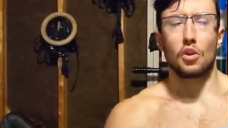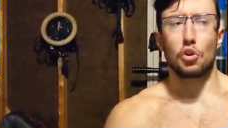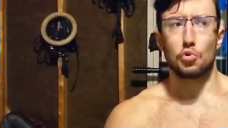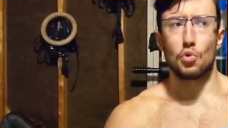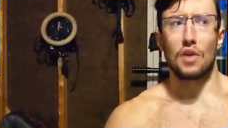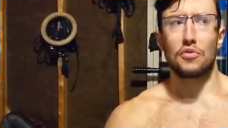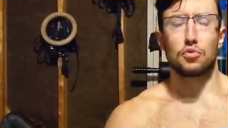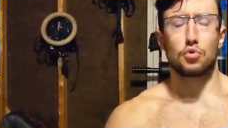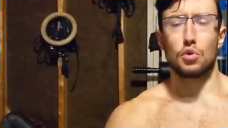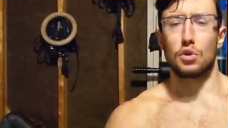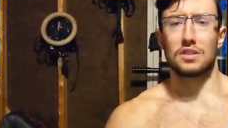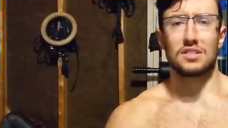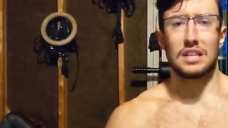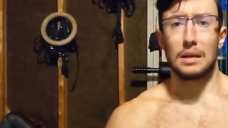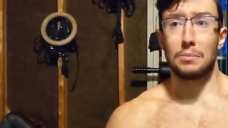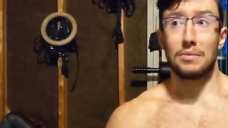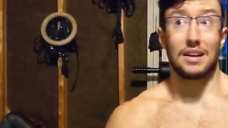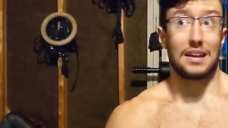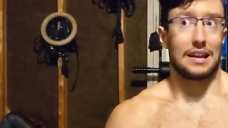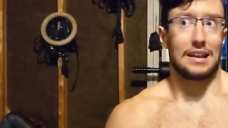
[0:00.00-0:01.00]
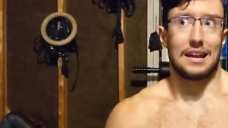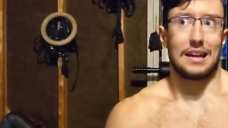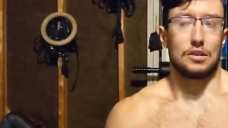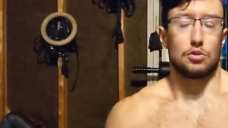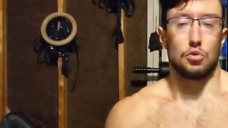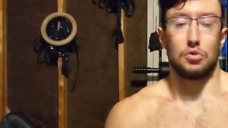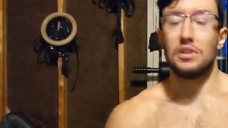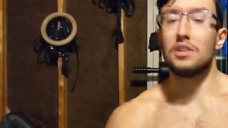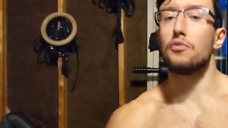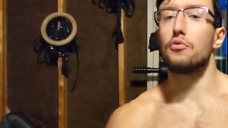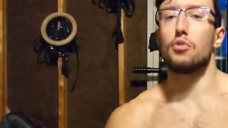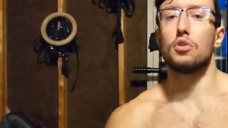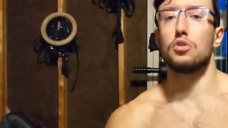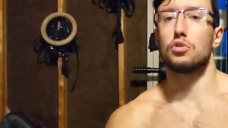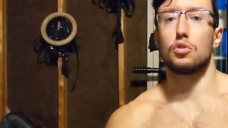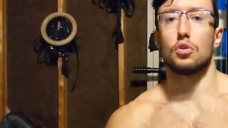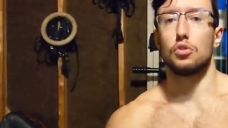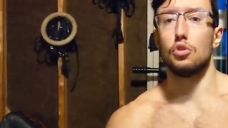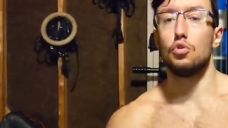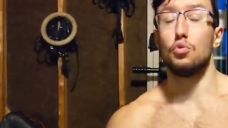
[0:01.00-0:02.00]
you have to accept that it has an
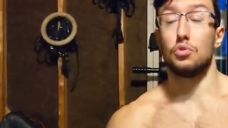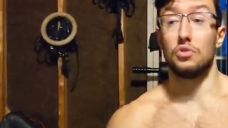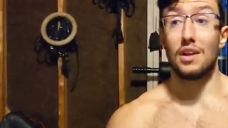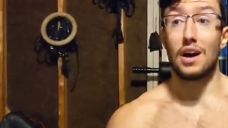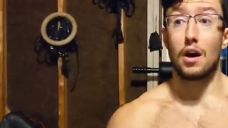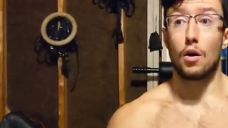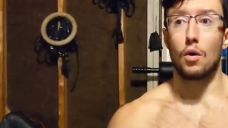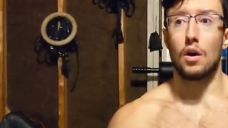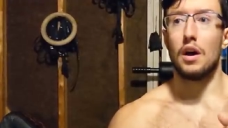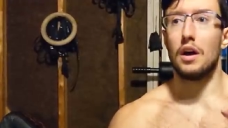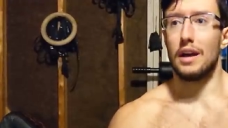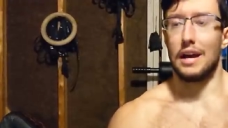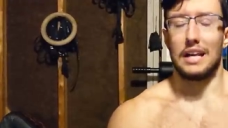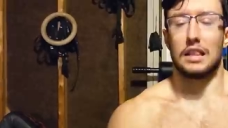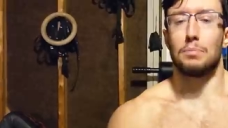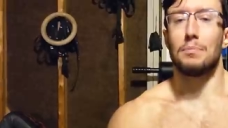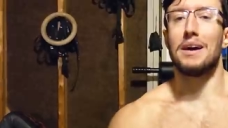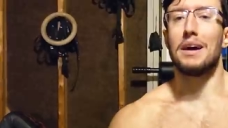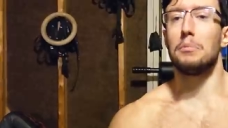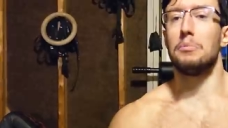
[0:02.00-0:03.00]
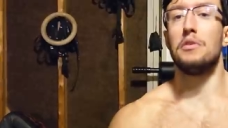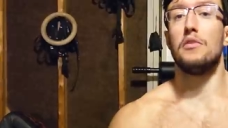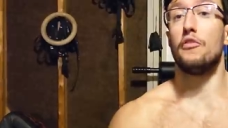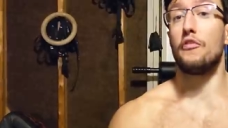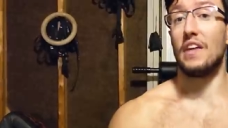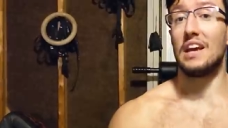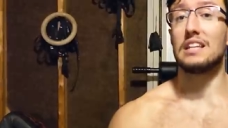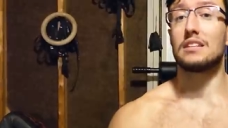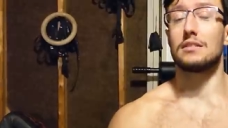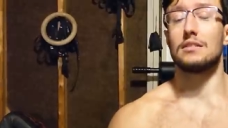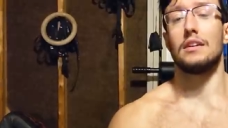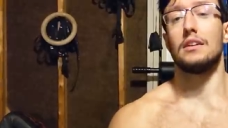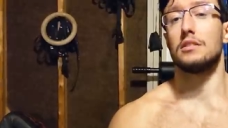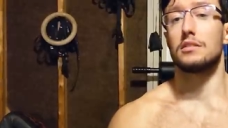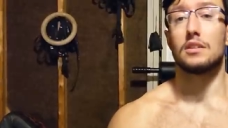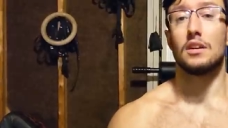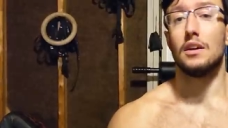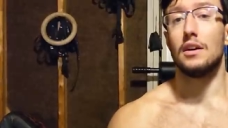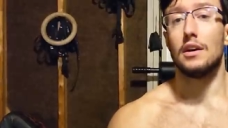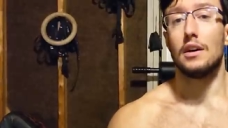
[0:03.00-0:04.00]
influence on you. Now, it might be
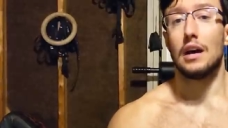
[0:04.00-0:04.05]
faceless.